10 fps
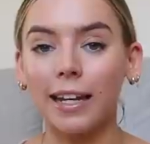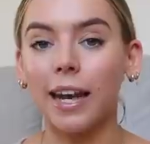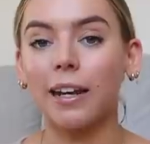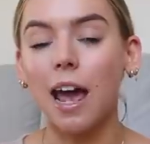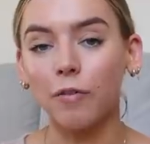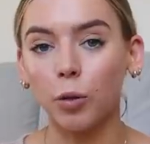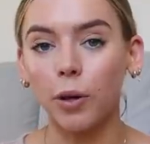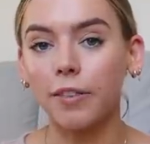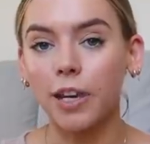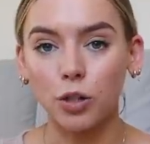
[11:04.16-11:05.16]
again,
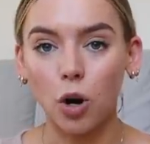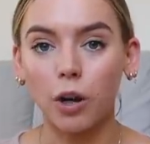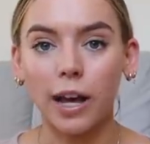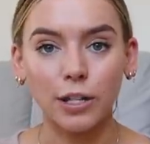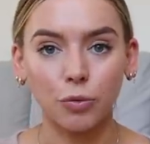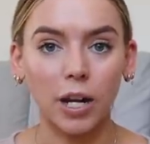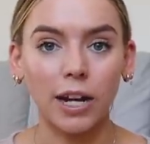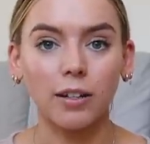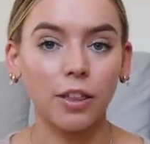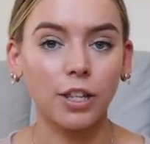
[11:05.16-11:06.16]
everyone and their dog has
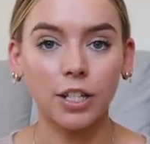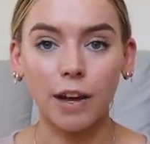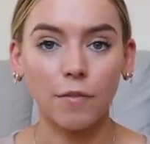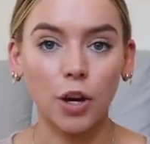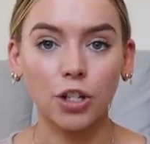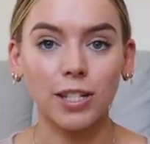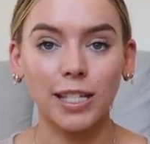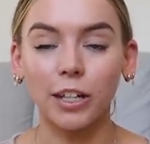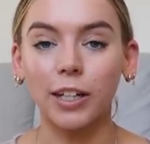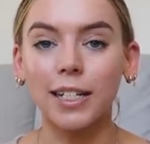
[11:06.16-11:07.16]
read the Divergent
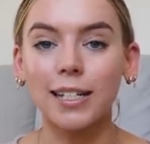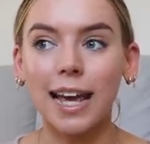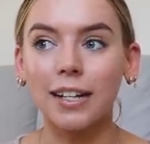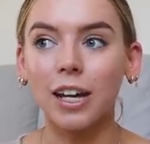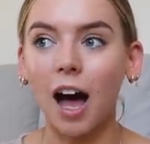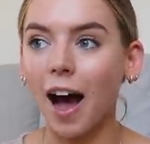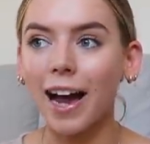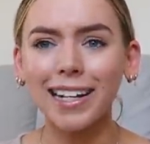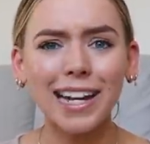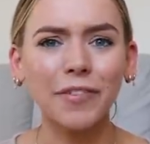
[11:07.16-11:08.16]
series, and
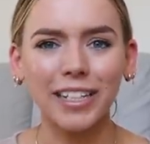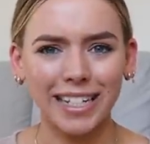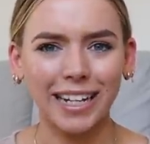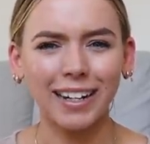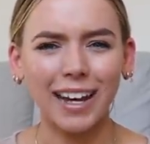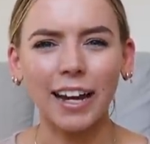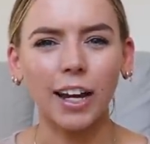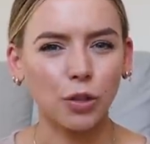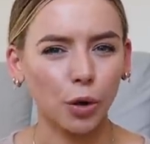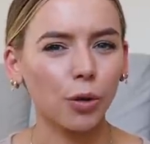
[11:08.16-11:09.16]
I never did, and
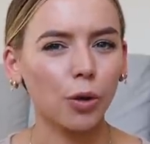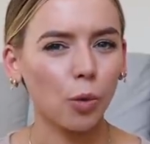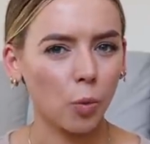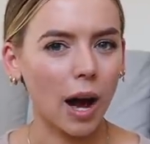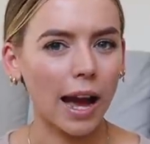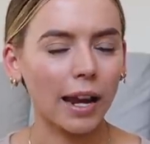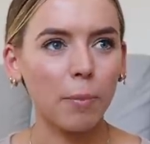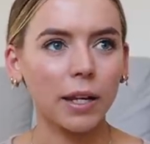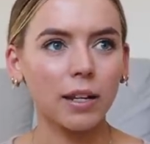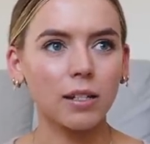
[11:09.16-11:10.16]
I don't know why,
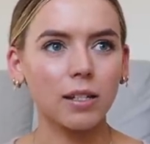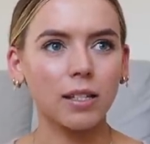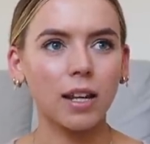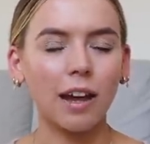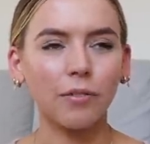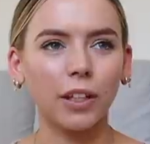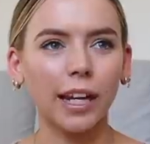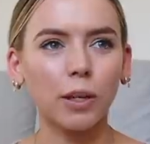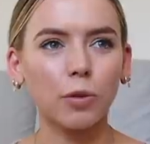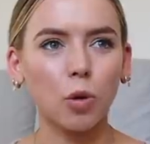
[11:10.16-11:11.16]
because I feel
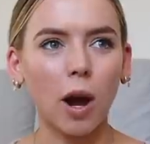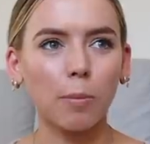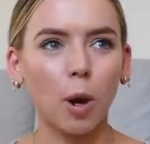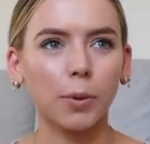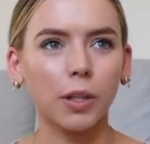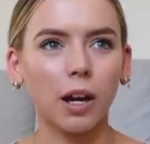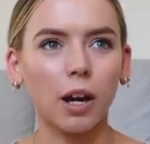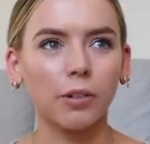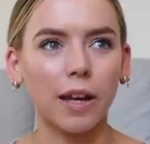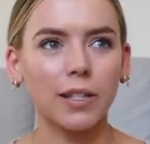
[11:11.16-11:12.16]
like it was quite popular
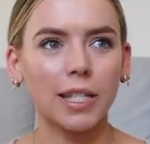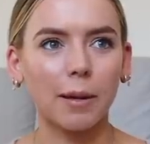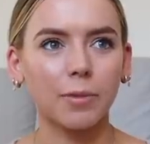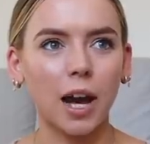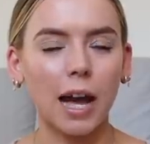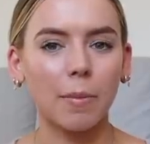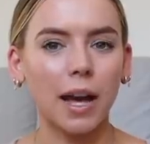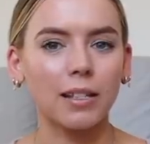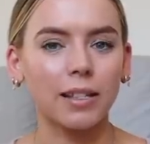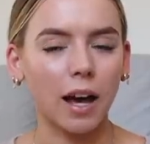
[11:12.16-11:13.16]
around the same time
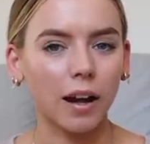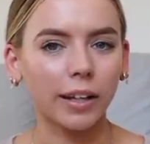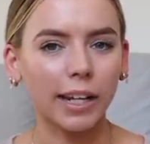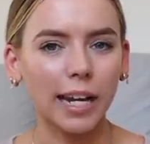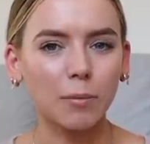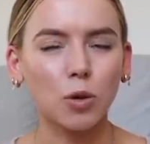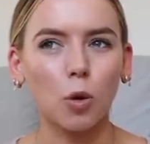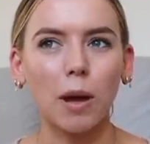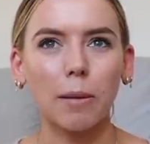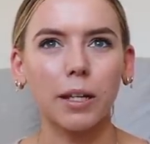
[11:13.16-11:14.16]
as The Hunger Games,
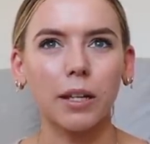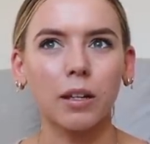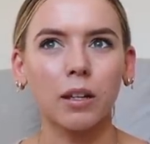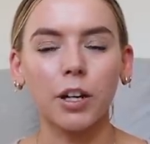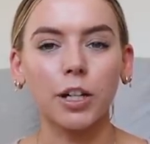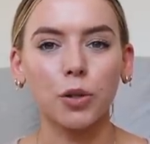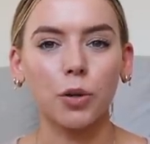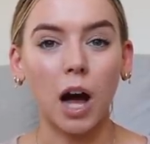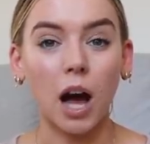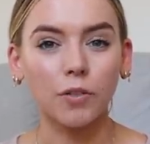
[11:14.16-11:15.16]
or maybe very
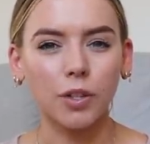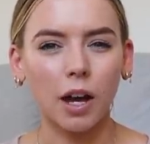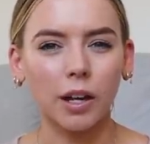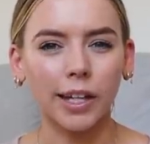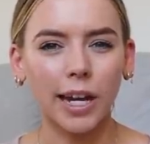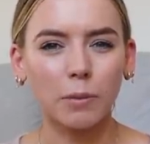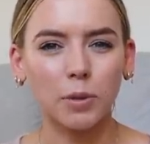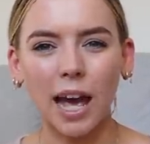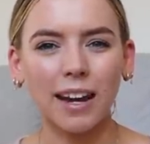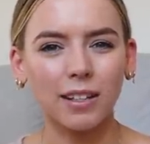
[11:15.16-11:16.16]
soon after The Hunger
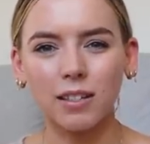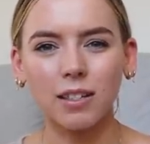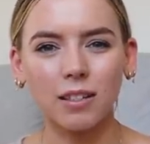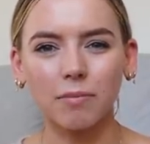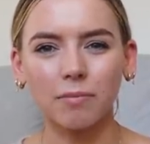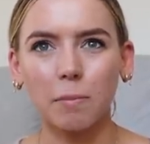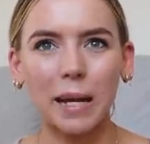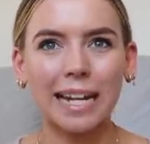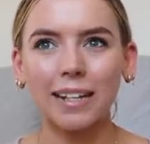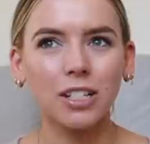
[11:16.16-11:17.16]
Games had its
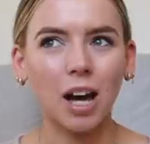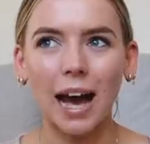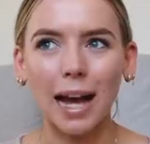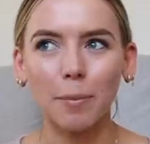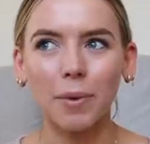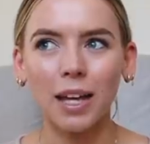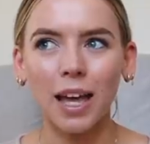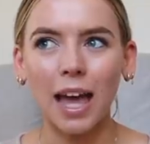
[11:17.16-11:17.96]
peak time.